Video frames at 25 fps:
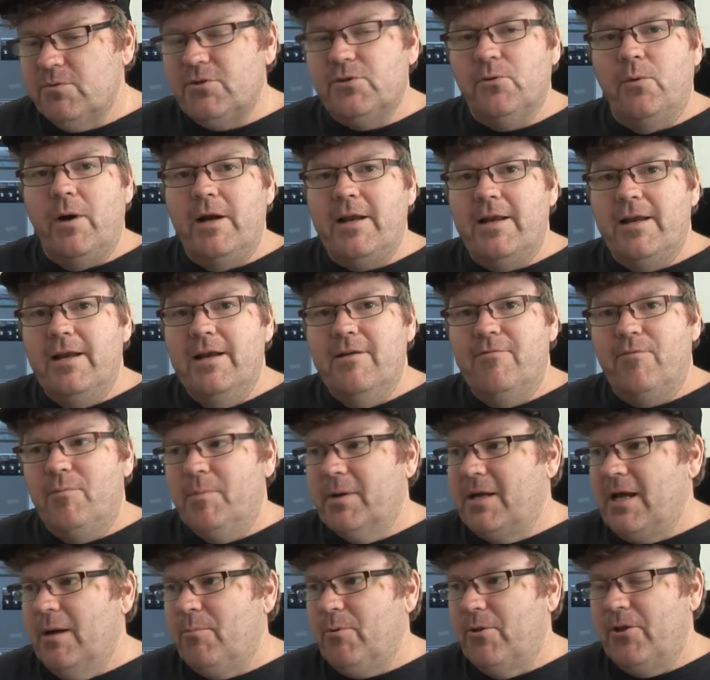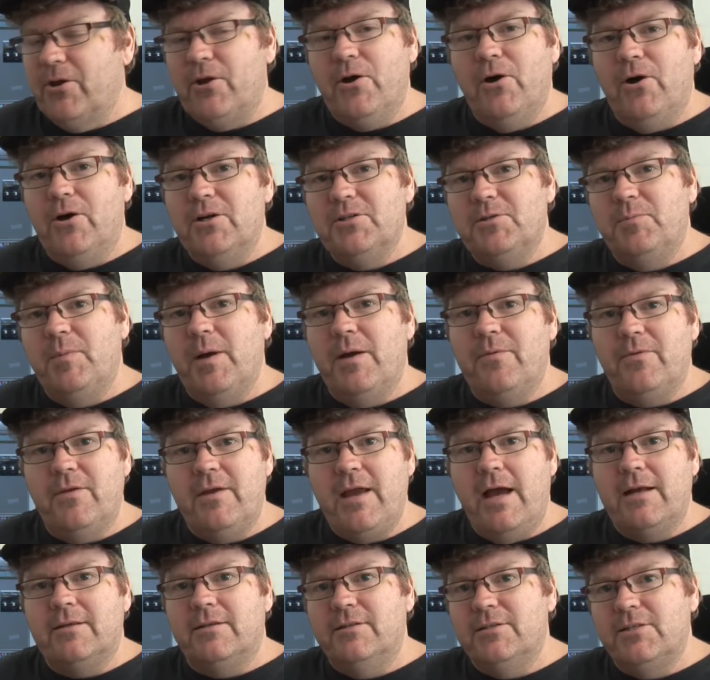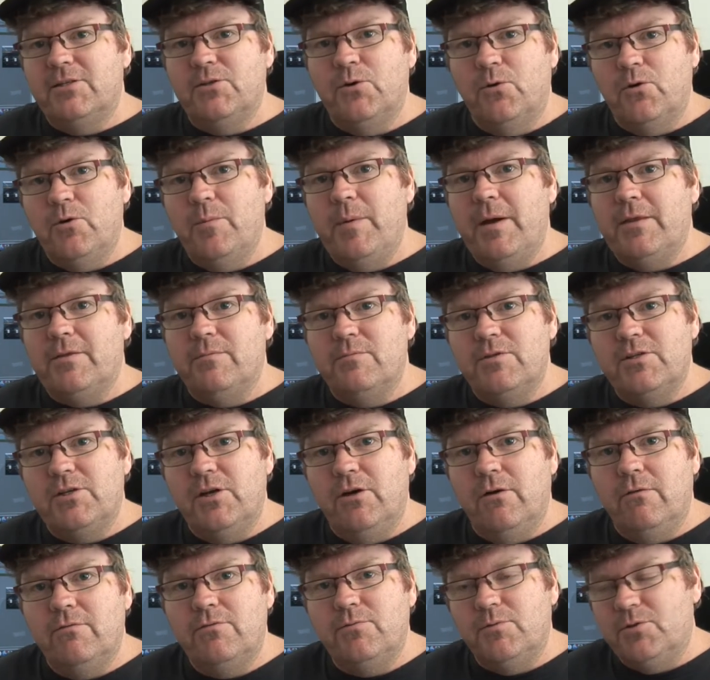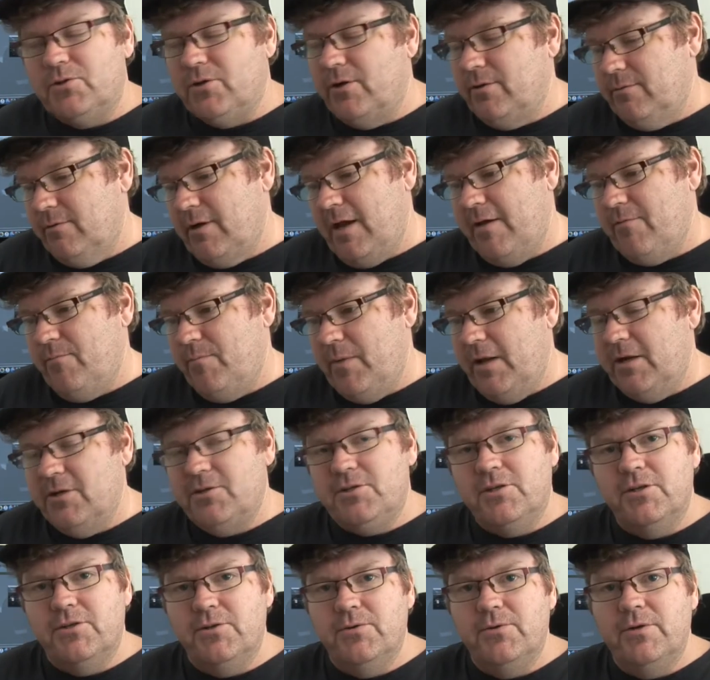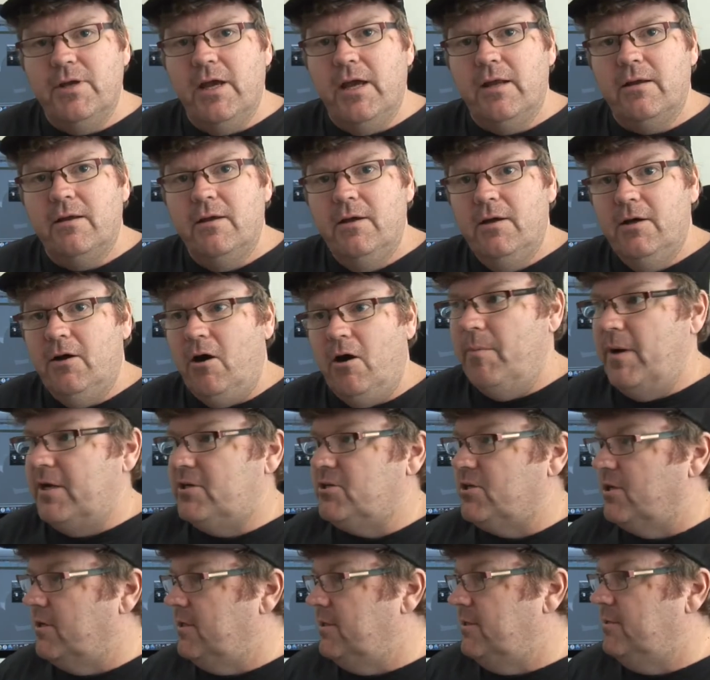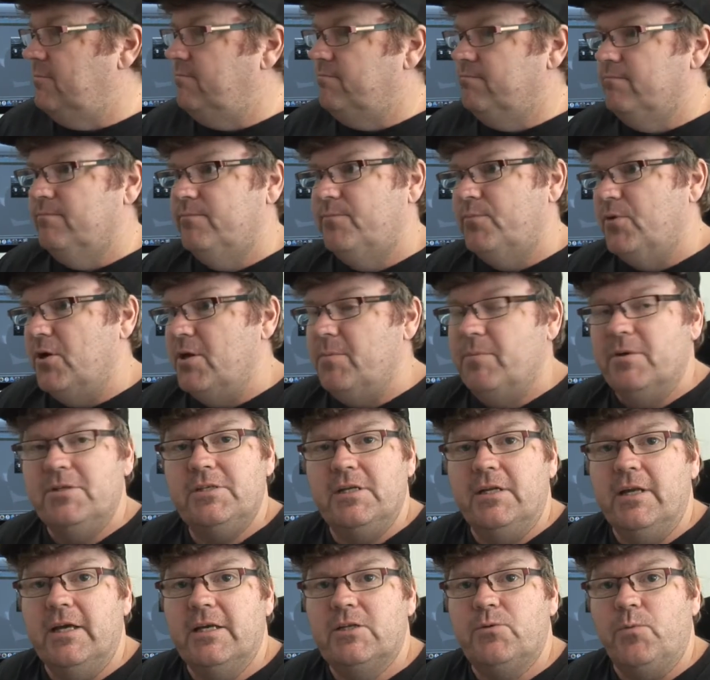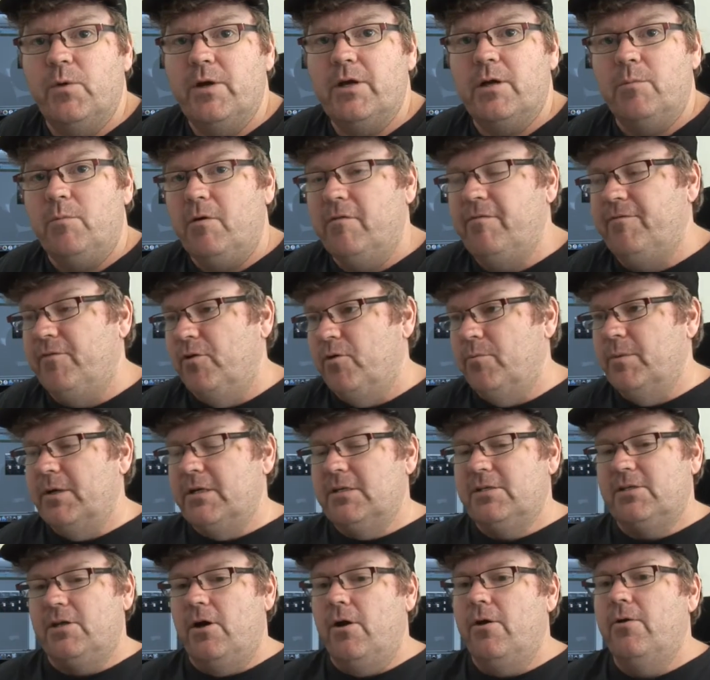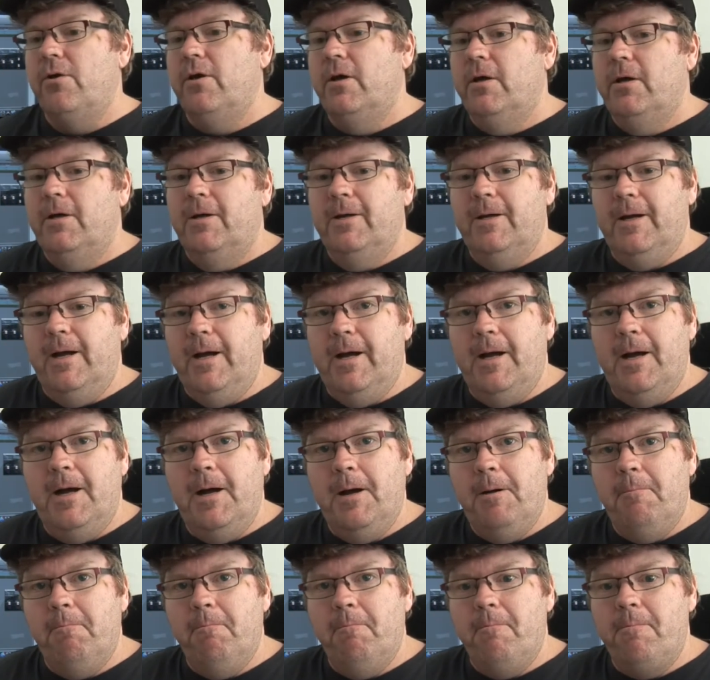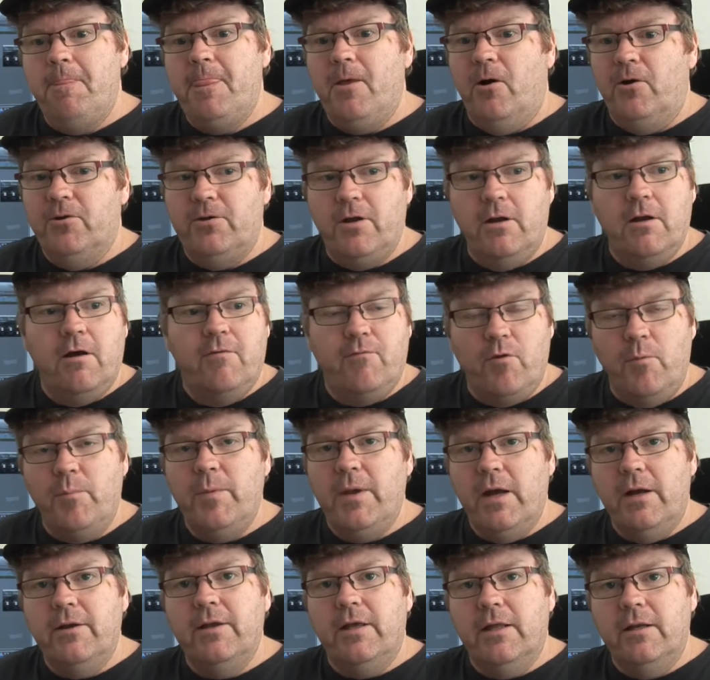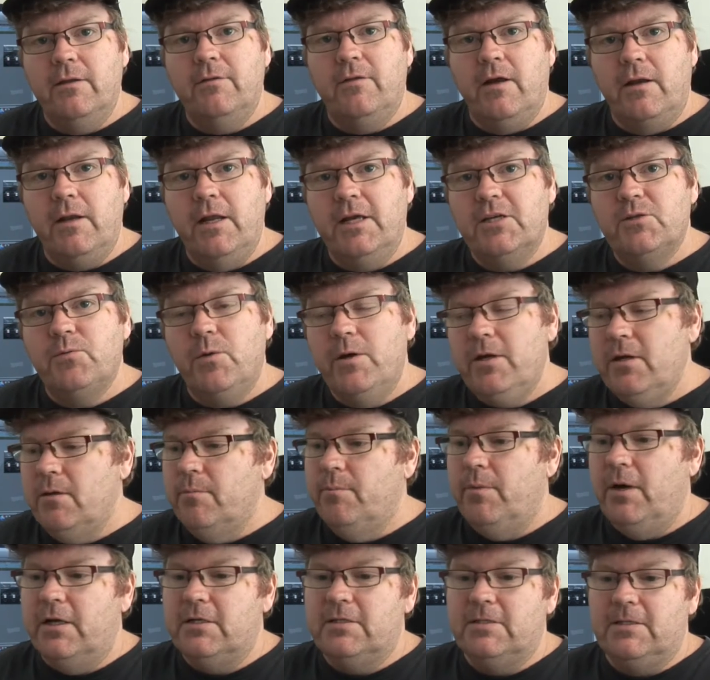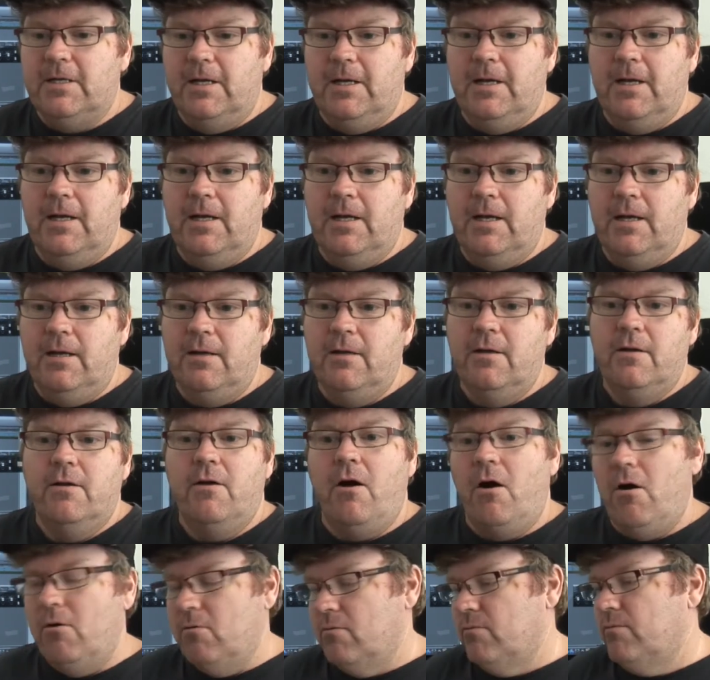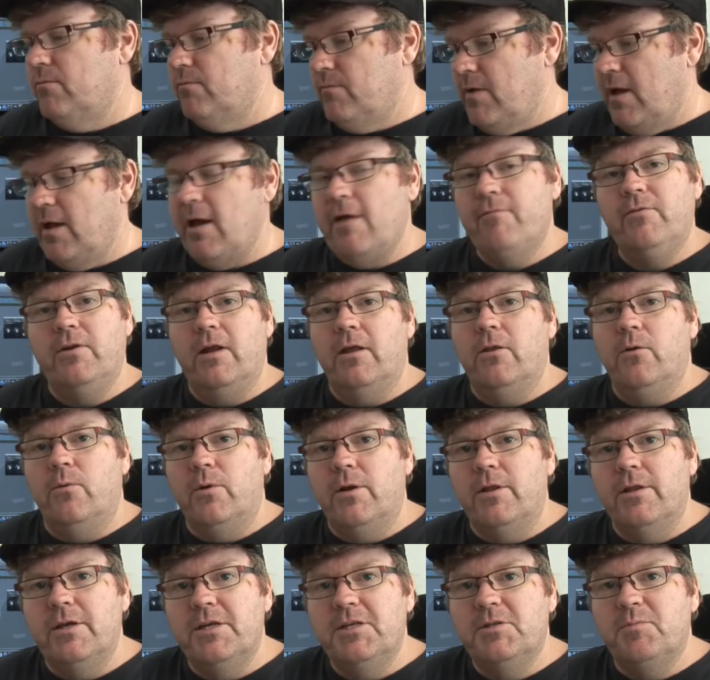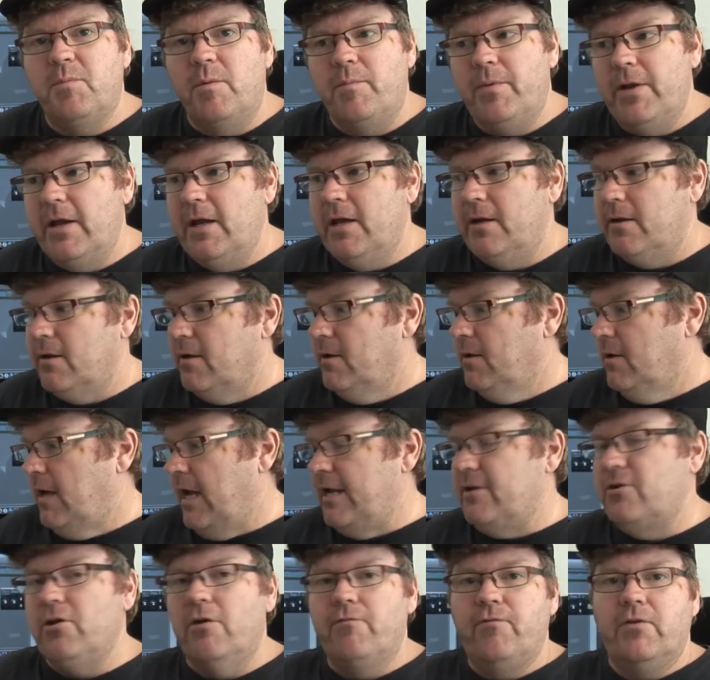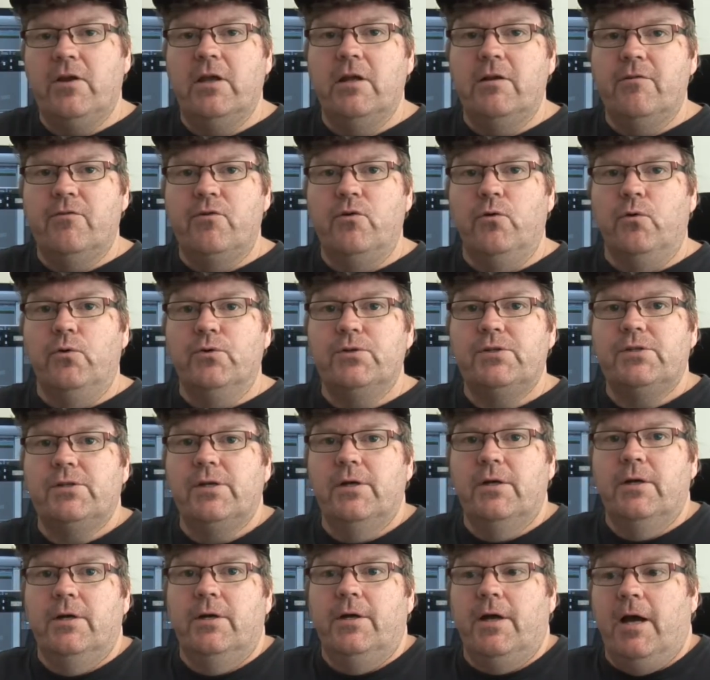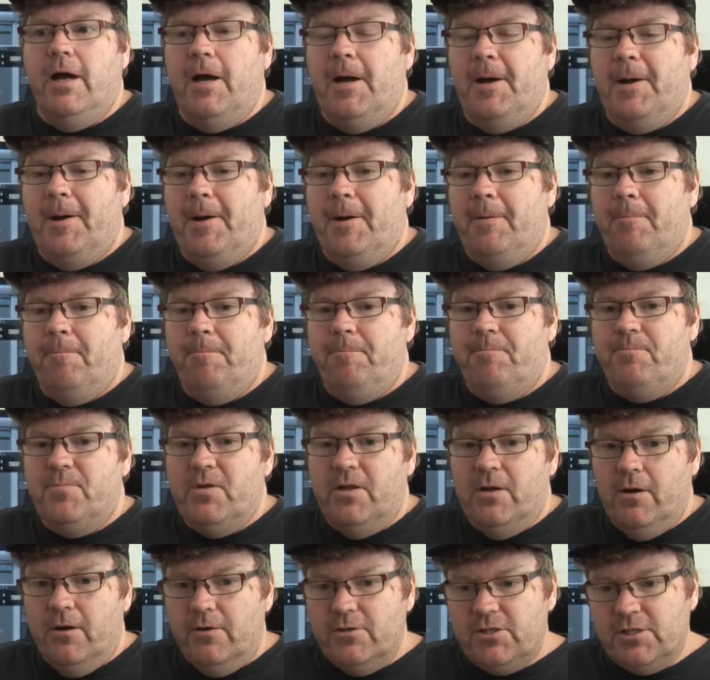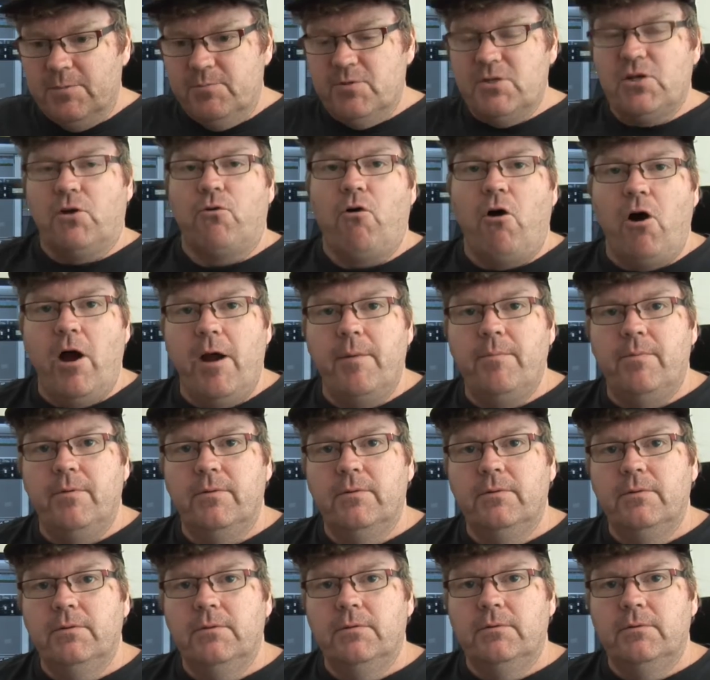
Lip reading: still waiting to hear from a couple of the guys about the actors talk about themselves, which I haven't managed to do yet. I'm actually pretty busy next week. I'm off filming, so I don't know if I'll be able to get it done next week, but I'll have another one of these prepared. And don't forget, of course, subscribe